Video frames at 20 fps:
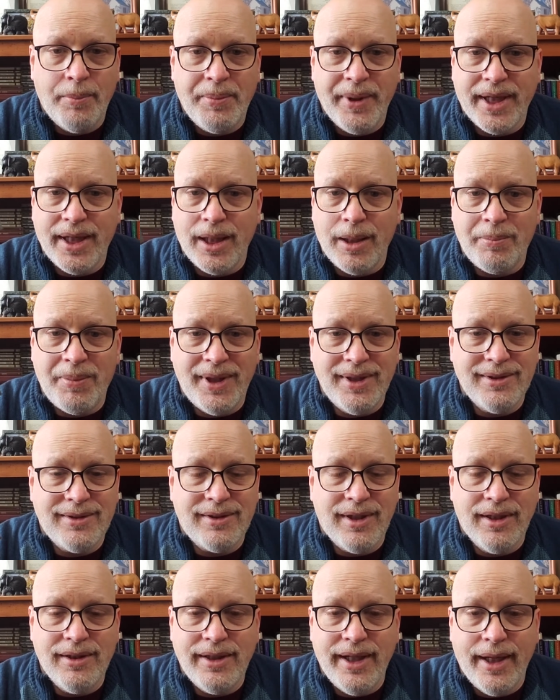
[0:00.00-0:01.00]
Pick it up on
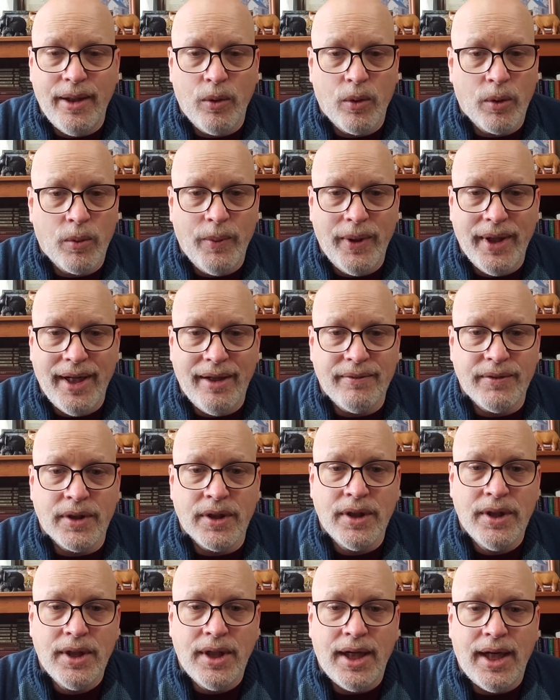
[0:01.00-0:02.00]
Sunday or
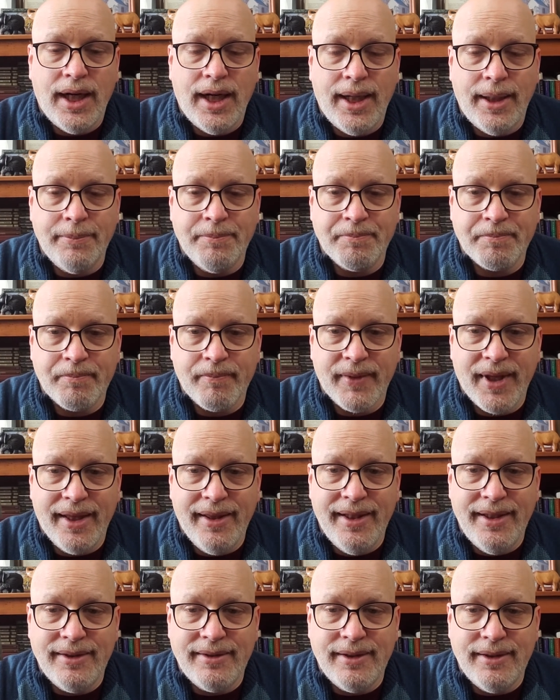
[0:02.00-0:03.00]
whenever.
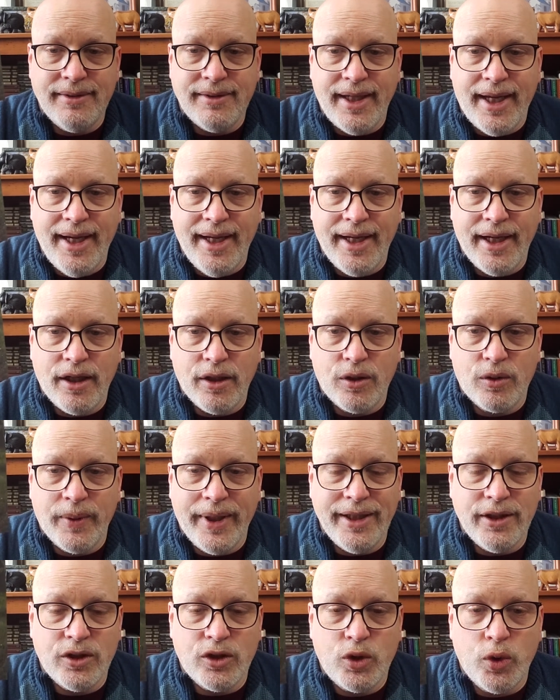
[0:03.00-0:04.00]
This is a
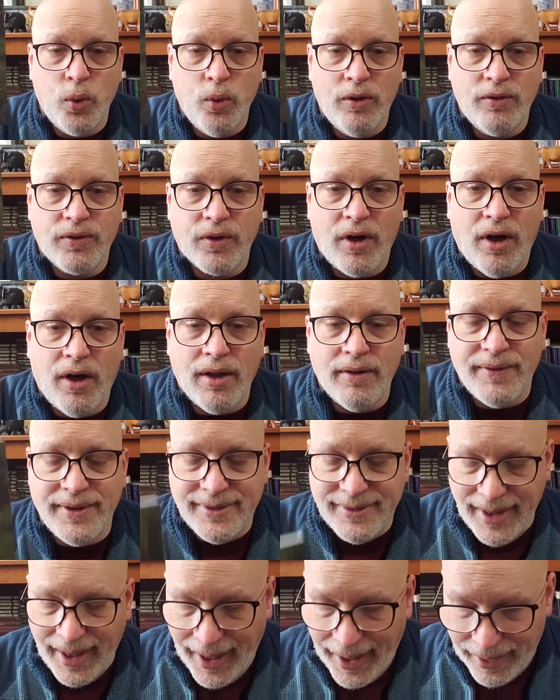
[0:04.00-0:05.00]
great tool for all of
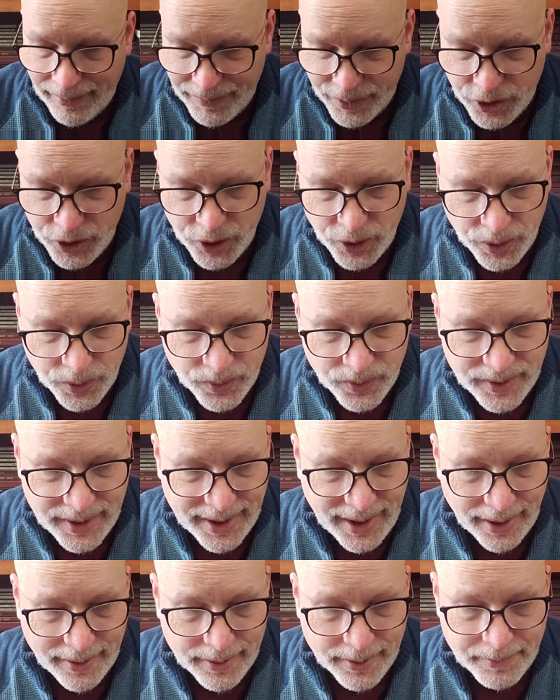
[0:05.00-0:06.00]
us to have and to use
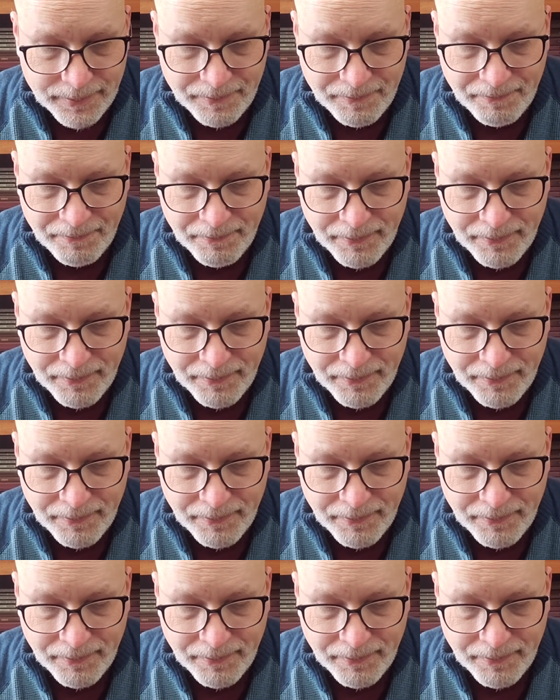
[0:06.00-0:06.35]
together.